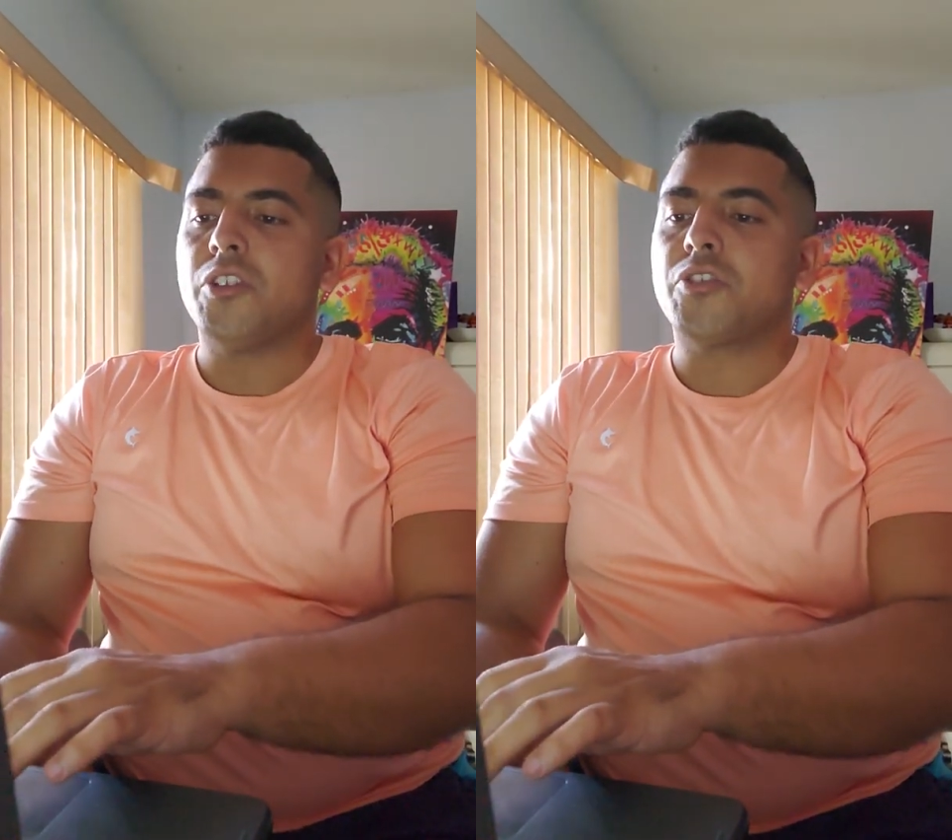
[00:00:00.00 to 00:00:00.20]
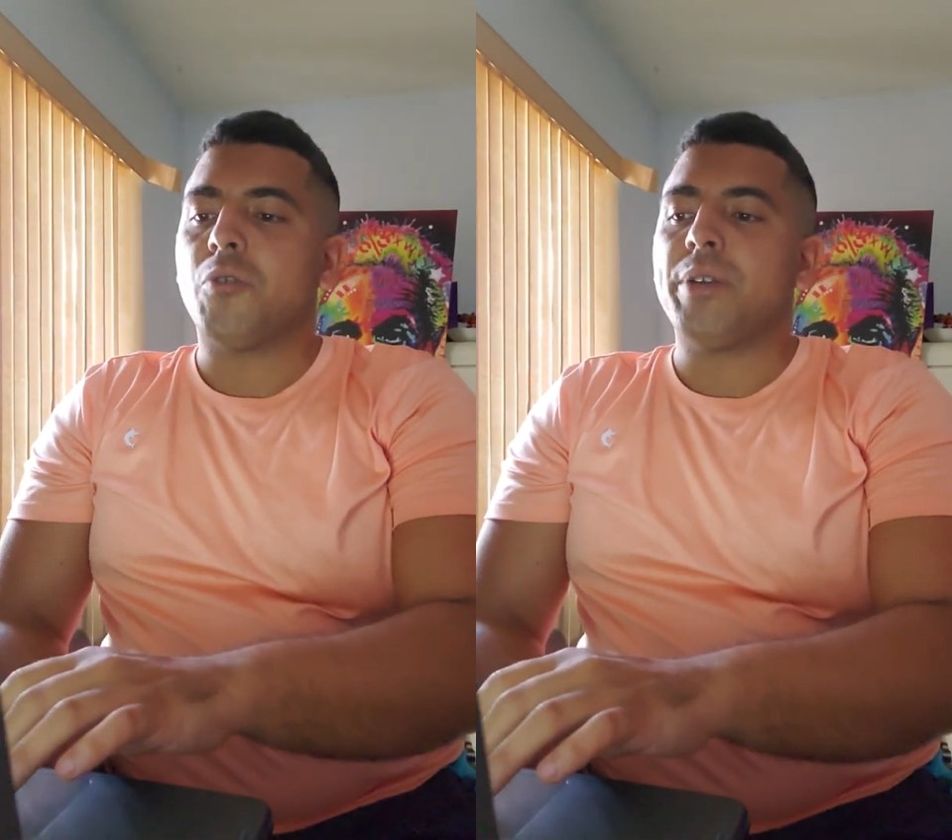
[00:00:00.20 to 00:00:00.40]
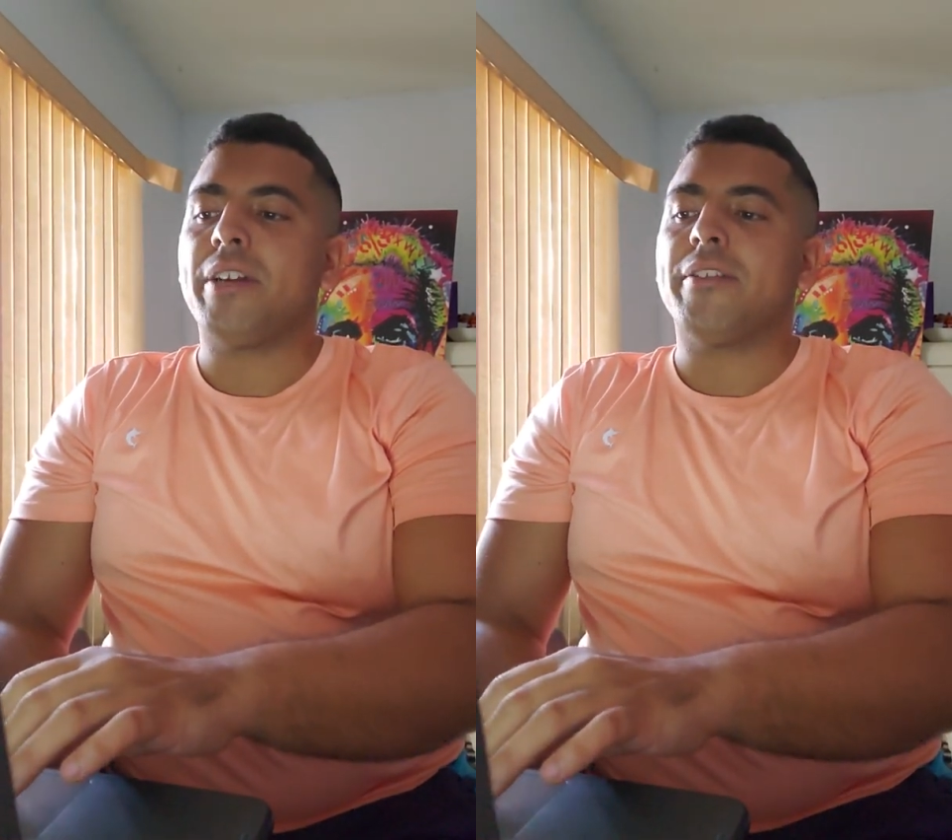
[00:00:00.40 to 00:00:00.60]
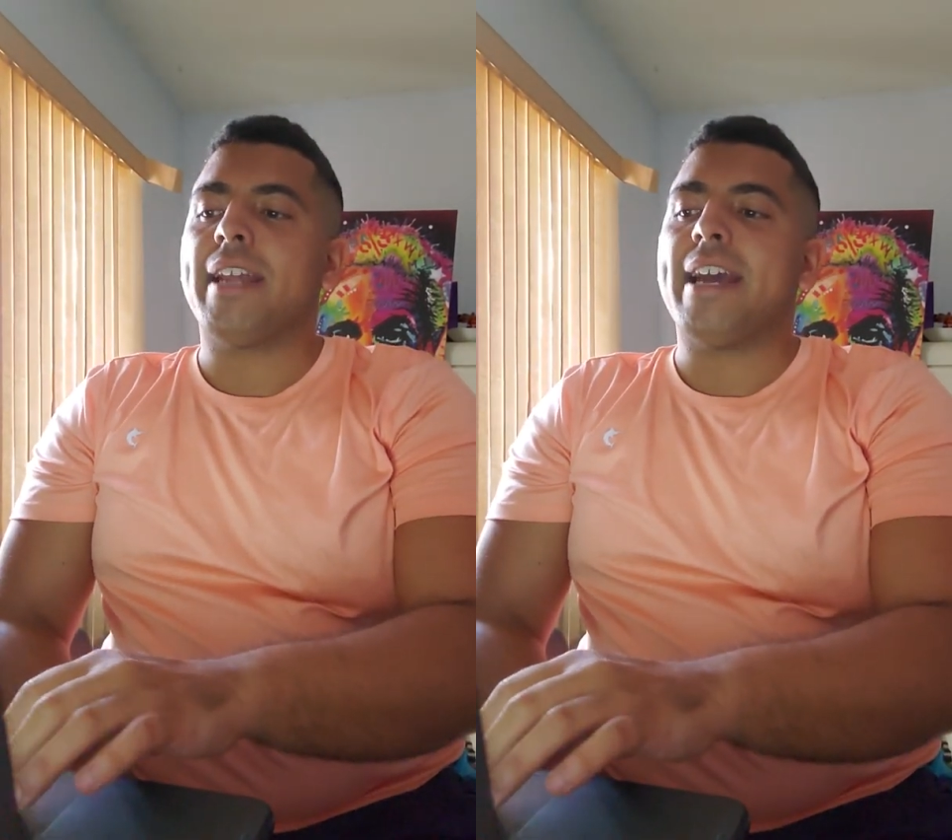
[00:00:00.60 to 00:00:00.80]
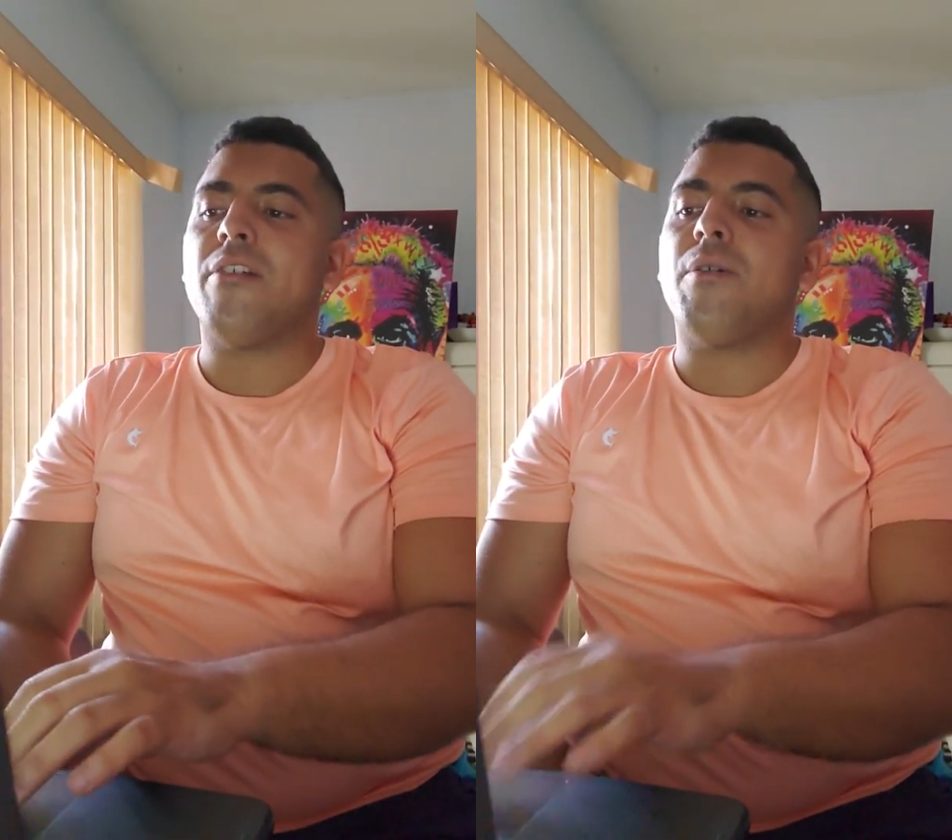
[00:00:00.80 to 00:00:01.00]
So we are
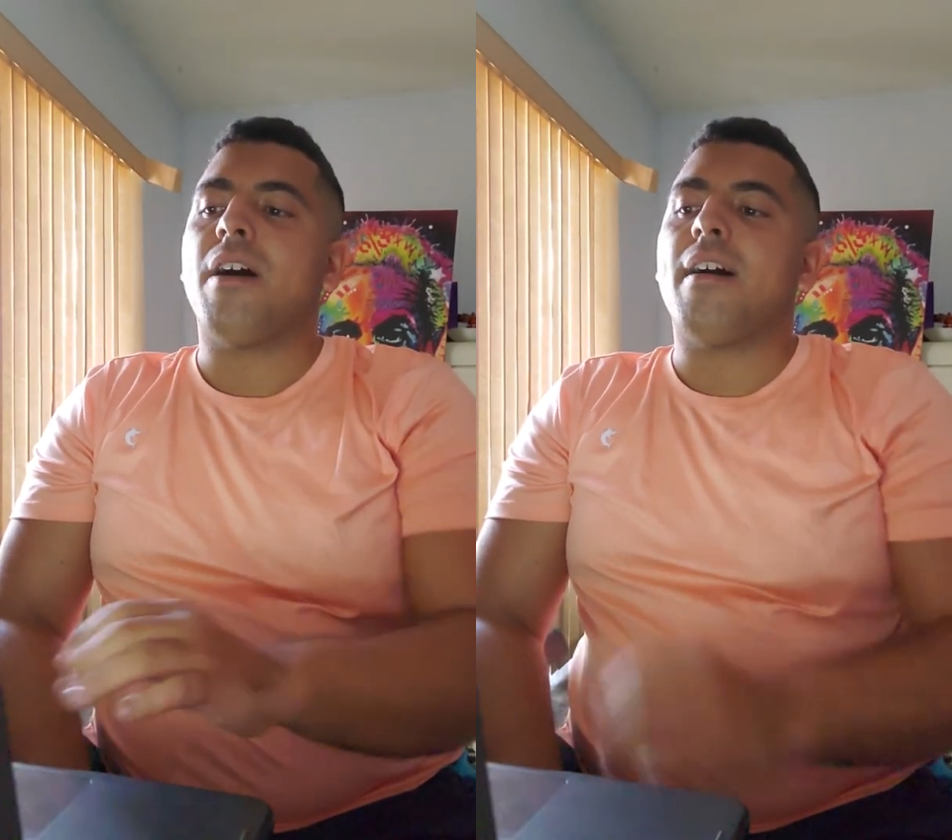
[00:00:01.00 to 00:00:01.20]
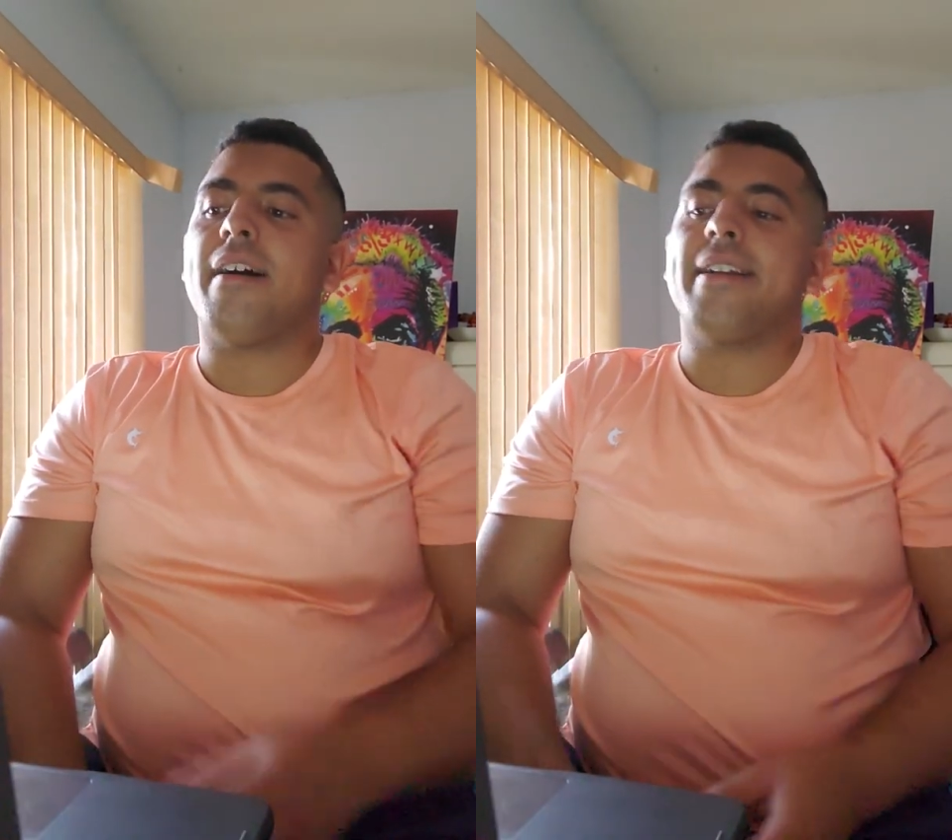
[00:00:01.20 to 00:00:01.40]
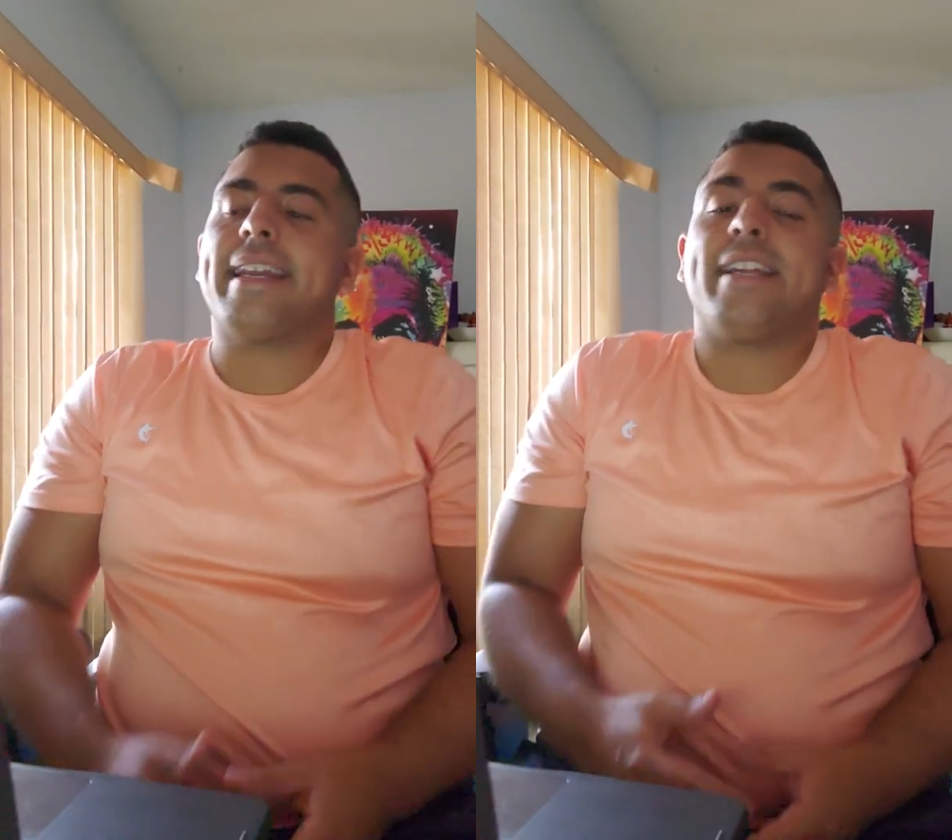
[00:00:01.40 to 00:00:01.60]
now on